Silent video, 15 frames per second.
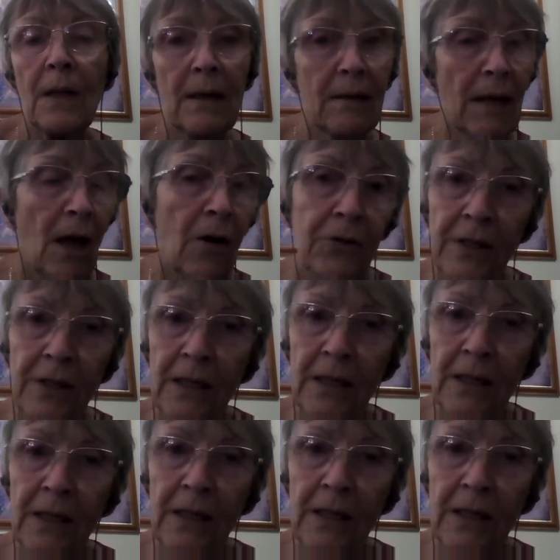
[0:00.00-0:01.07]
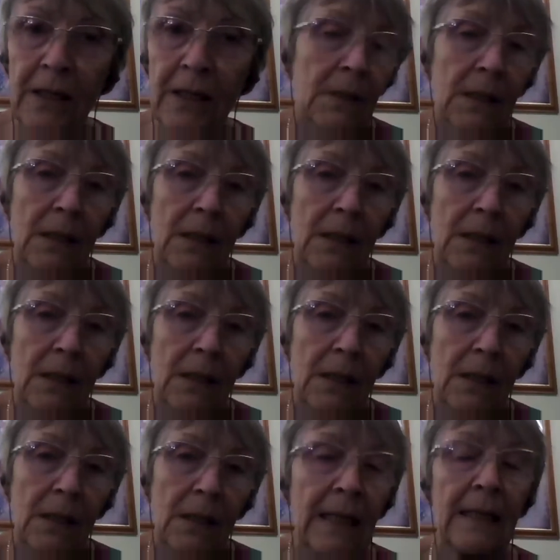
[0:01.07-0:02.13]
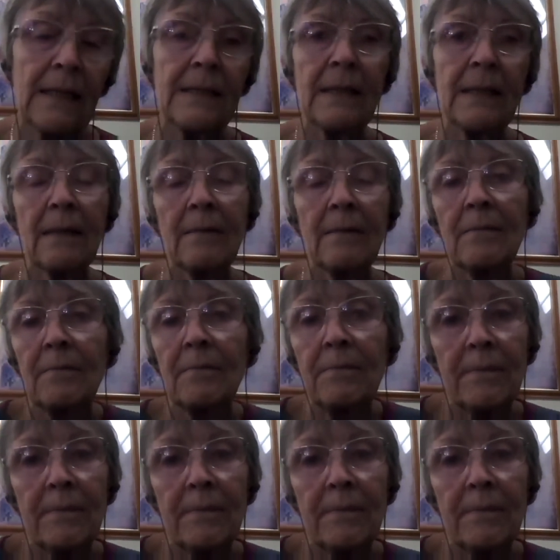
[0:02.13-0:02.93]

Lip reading: Healthy eating, clean eating,